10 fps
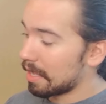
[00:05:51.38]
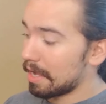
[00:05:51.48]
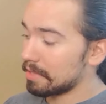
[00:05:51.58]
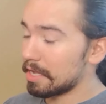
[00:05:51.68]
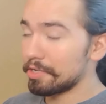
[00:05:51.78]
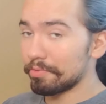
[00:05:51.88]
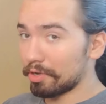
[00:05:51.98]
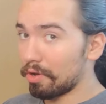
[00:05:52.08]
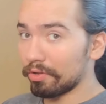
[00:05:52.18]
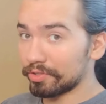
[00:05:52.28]
And then you
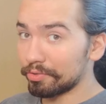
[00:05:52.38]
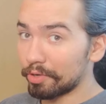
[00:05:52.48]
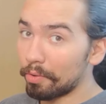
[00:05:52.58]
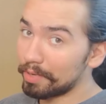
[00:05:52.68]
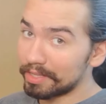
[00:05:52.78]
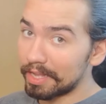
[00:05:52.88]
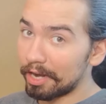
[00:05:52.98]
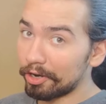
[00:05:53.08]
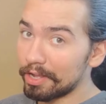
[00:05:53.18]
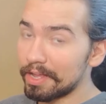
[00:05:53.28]
can also go in
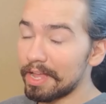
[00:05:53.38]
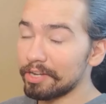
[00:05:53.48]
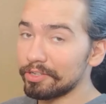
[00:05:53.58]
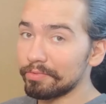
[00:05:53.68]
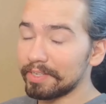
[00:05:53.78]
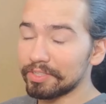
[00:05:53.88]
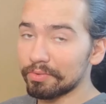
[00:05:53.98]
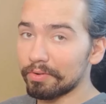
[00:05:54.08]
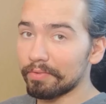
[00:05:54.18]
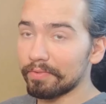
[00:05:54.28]
there and do a
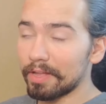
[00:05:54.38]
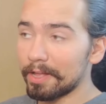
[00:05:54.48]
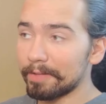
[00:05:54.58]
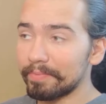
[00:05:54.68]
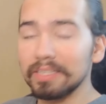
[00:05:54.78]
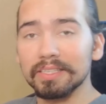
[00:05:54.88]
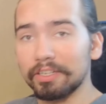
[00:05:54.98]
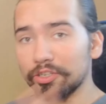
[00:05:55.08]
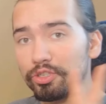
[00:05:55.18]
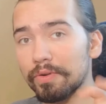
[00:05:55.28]
sort of, it's like
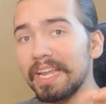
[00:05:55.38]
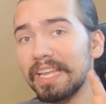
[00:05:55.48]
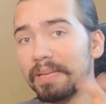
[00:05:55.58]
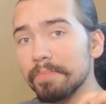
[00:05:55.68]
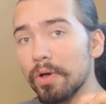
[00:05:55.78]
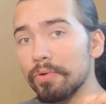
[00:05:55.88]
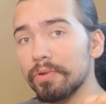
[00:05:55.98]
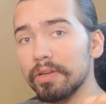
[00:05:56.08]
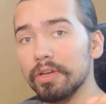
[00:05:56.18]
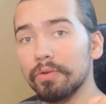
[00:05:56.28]
a training
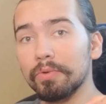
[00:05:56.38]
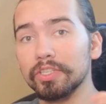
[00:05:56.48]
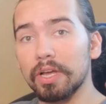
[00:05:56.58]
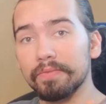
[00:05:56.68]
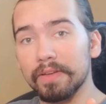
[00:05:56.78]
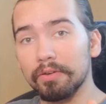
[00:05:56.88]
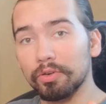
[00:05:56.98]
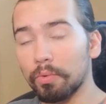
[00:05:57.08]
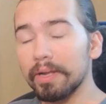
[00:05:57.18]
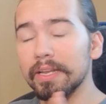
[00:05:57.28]
mode, which I
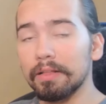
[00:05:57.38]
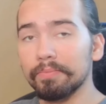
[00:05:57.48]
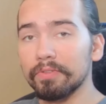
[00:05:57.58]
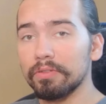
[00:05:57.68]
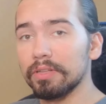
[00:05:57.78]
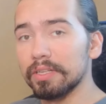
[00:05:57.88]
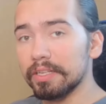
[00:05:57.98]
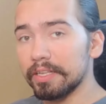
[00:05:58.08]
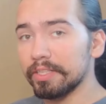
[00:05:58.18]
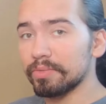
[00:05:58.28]
found quite helpful.
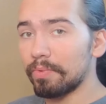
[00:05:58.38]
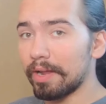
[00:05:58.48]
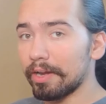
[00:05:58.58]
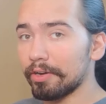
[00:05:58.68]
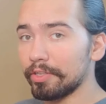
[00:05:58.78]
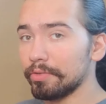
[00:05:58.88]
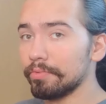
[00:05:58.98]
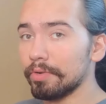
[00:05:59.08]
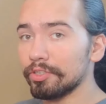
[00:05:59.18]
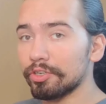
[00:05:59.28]
It's where
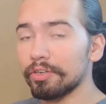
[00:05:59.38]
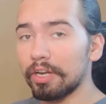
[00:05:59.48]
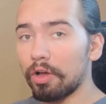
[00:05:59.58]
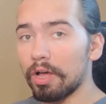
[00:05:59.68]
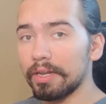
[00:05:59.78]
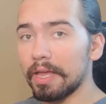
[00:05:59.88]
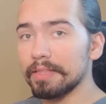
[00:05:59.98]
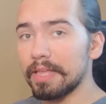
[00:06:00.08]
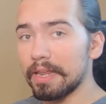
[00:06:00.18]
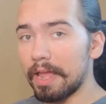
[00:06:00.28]
you turn it on,
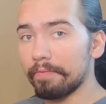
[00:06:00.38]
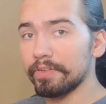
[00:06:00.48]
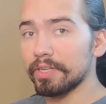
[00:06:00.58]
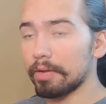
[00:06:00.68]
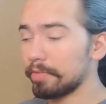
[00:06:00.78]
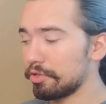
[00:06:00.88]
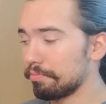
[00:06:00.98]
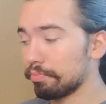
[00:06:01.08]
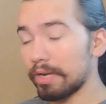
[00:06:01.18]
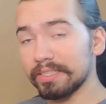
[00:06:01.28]
and then every time that you
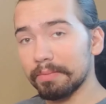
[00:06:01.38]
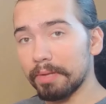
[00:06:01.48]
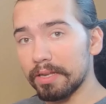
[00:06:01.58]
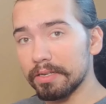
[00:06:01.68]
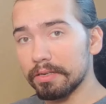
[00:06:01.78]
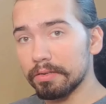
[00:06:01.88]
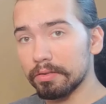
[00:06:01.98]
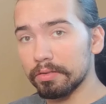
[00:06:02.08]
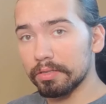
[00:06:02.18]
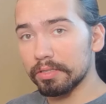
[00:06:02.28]
press a button,
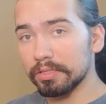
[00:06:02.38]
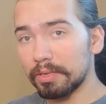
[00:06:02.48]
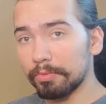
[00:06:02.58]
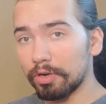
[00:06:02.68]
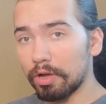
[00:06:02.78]
somewhere